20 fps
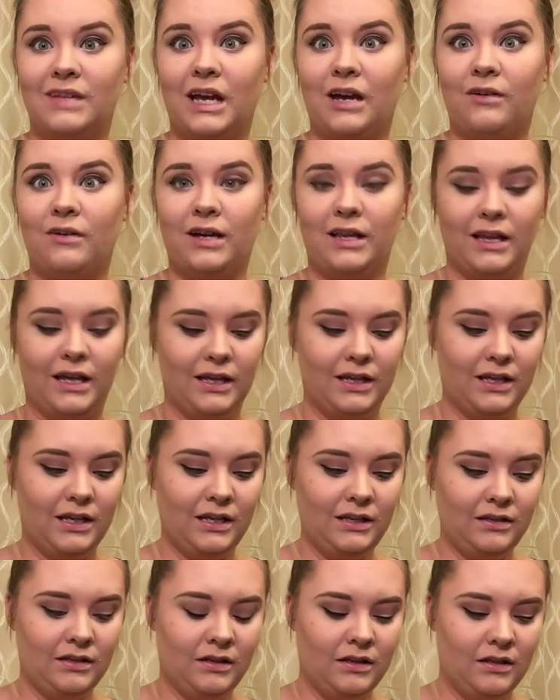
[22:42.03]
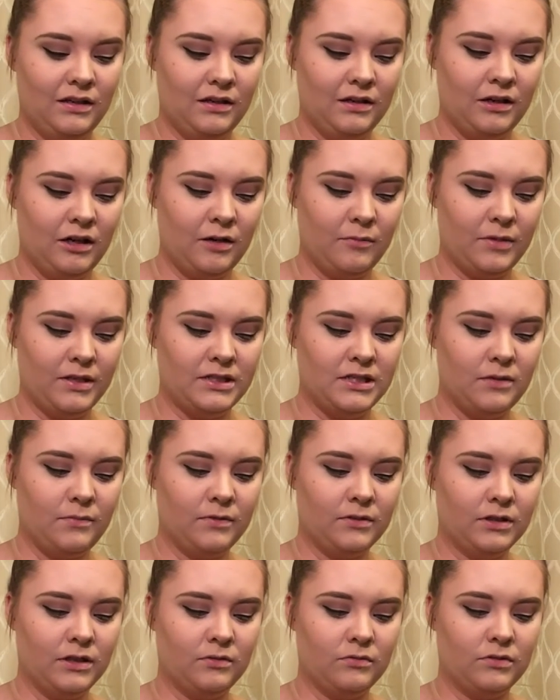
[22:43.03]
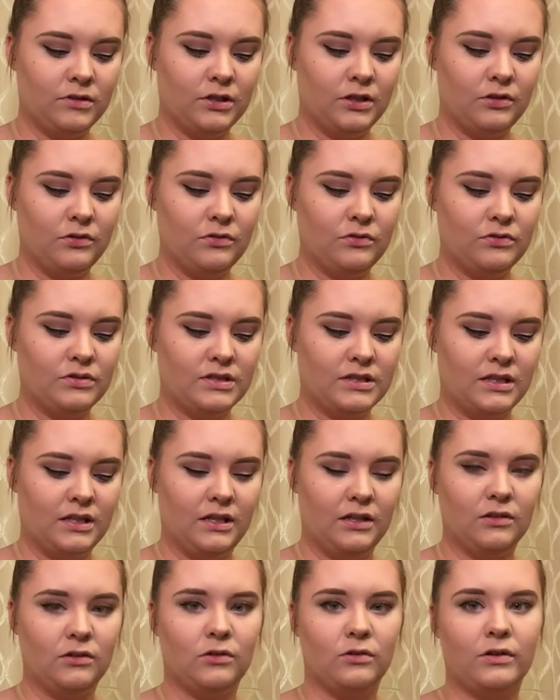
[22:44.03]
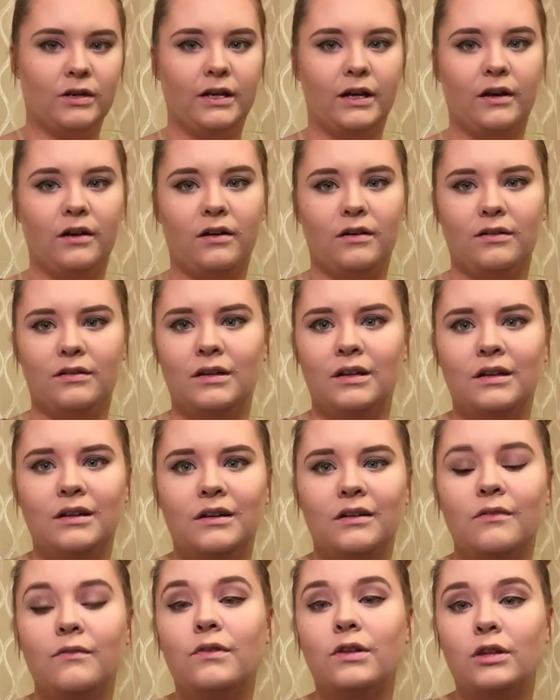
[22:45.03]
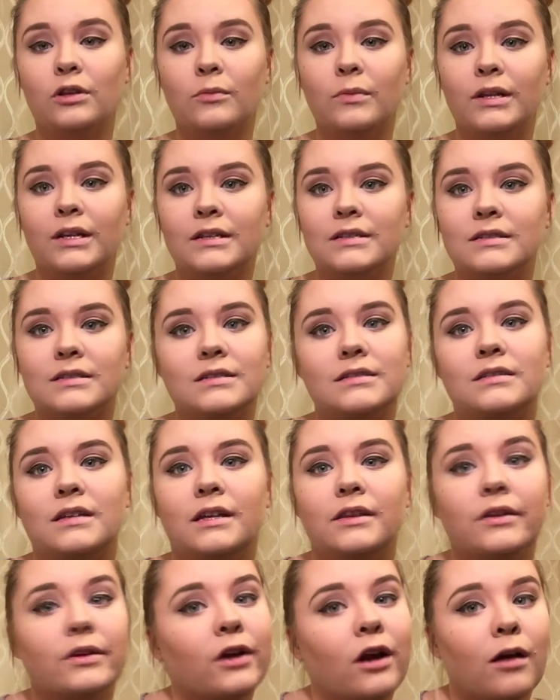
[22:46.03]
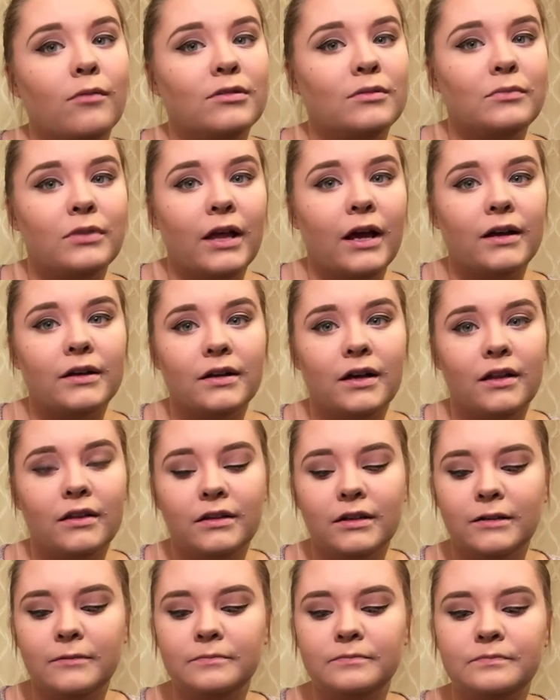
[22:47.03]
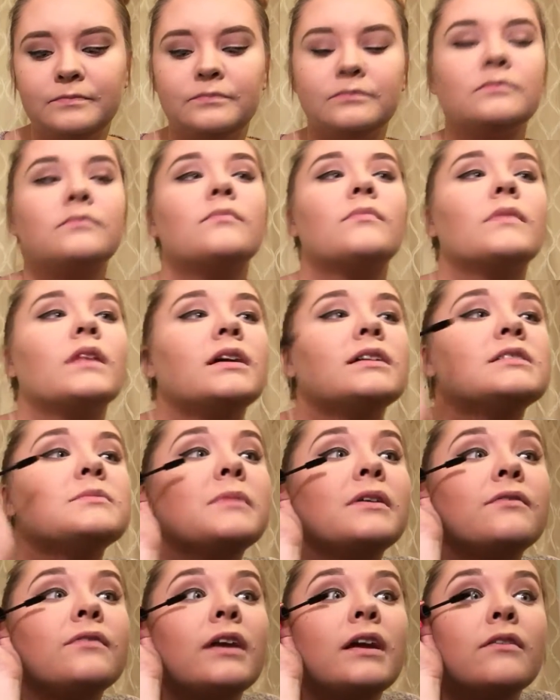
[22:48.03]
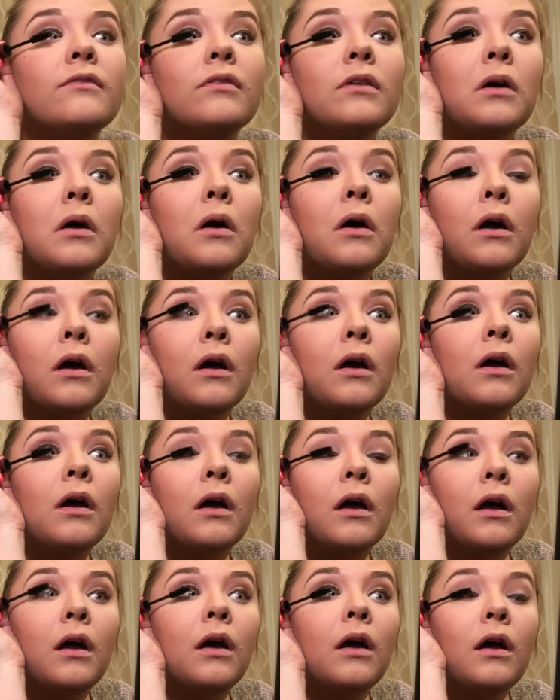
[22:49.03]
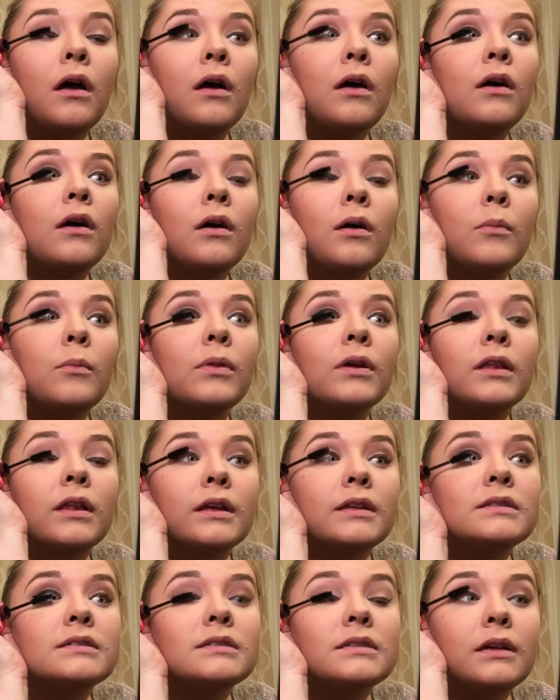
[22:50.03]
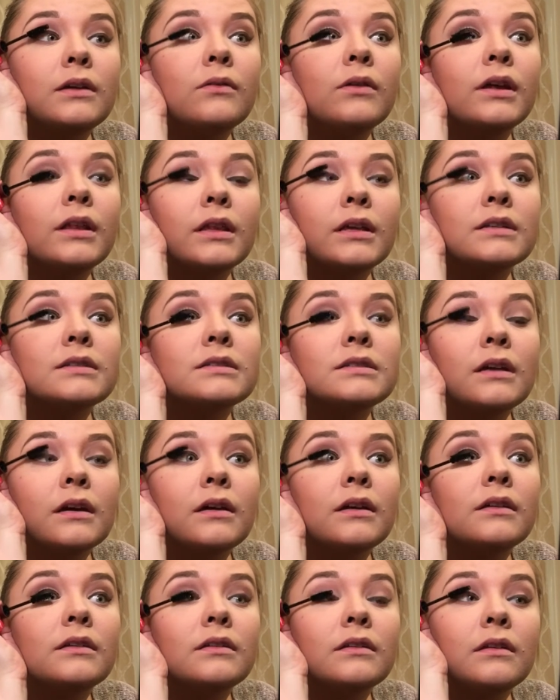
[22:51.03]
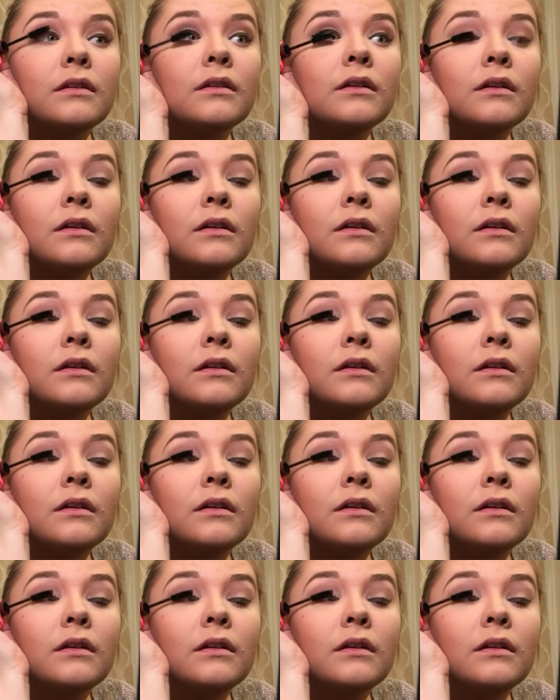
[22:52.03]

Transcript: how I like it. I typically will use the L'Oreal Voluminous in the Carbon Black color. It's my fave. But let's see what this does.